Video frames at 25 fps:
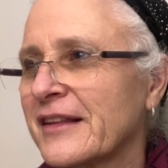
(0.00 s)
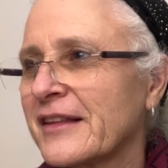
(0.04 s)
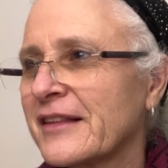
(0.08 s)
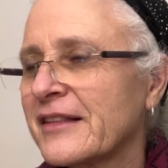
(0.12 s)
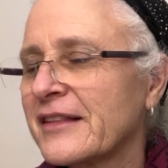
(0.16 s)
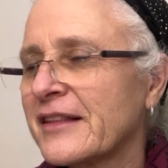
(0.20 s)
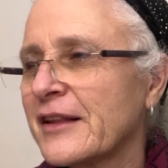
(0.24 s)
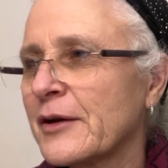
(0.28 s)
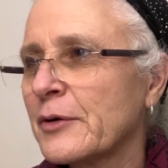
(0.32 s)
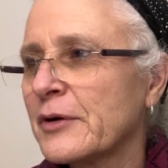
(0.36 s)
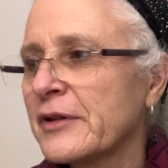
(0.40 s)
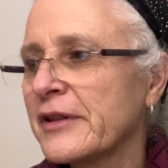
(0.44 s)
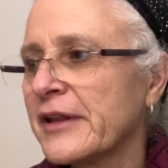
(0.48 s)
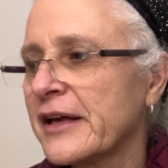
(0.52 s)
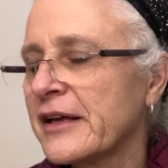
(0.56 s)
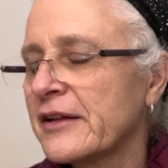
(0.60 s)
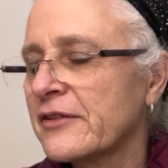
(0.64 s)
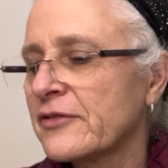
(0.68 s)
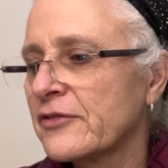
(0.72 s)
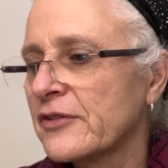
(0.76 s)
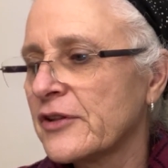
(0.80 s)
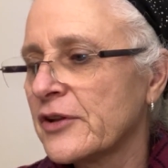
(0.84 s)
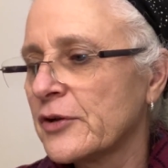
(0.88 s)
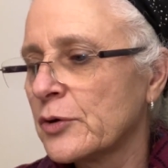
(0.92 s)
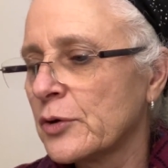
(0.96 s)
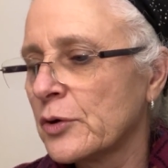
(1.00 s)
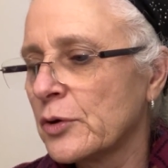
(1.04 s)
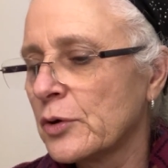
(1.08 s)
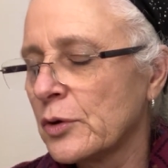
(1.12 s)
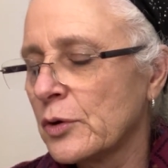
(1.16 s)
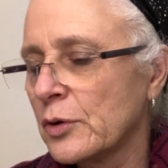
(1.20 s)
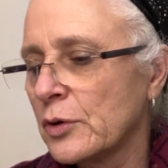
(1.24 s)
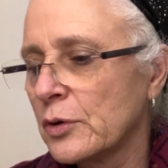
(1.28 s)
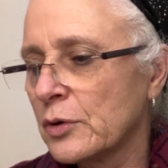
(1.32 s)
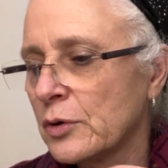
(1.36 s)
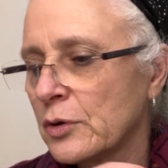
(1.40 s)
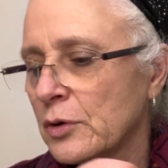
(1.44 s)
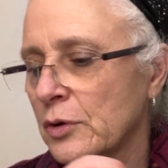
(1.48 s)
they were like
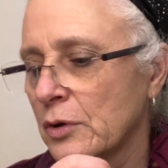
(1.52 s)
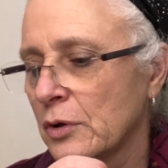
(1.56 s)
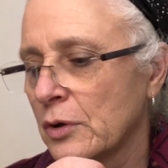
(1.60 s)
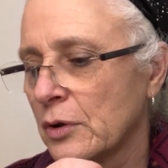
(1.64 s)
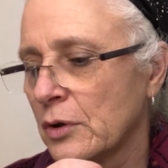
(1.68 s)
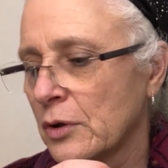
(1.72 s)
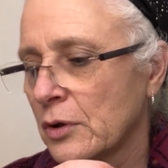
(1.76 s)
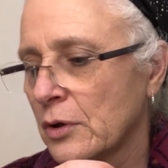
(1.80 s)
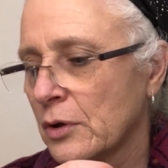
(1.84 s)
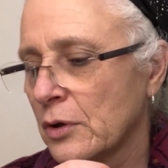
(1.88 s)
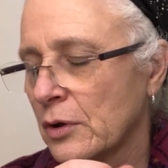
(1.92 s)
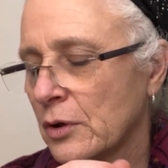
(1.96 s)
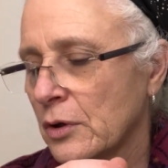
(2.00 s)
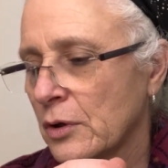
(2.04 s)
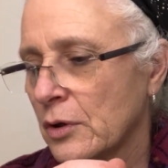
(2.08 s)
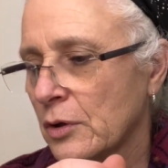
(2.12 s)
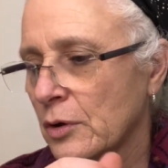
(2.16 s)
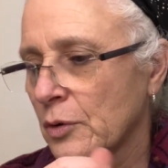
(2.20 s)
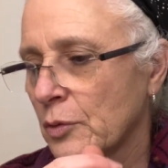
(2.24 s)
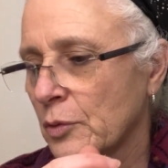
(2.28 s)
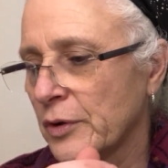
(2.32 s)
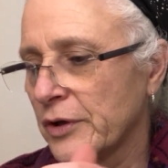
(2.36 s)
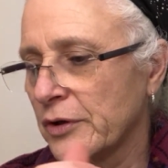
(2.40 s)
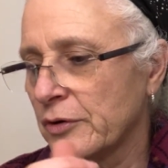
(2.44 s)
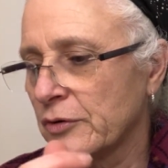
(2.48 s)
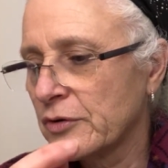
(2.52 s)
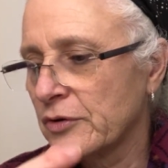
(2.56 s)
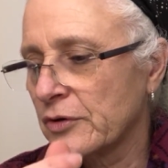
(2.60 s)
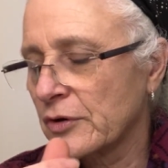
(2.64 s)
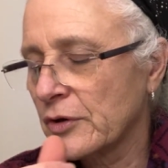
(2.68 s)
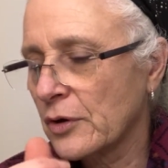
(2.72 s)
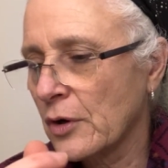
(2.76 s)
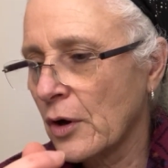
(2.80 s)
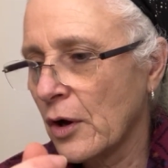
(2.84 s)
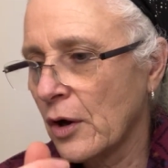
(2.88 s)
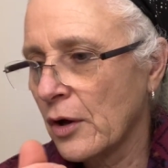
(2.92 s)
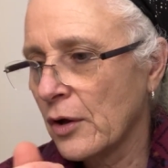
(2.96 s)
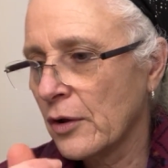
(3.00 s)
little, we used to
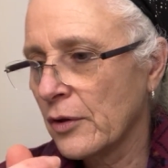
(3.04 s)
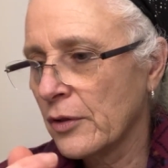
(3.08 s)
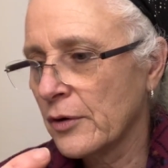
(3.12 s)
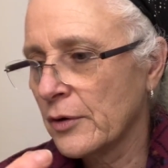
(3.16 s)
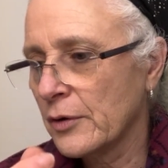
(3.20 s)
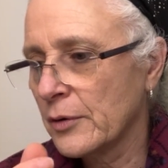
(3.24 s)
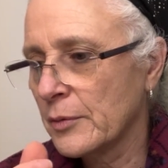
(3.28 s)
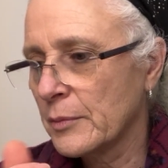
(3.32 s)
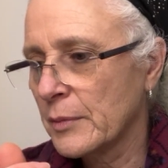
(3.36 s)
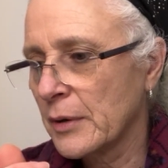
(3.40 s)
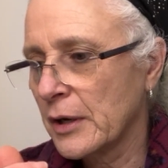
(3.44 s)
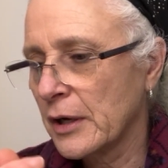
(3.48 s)
call them,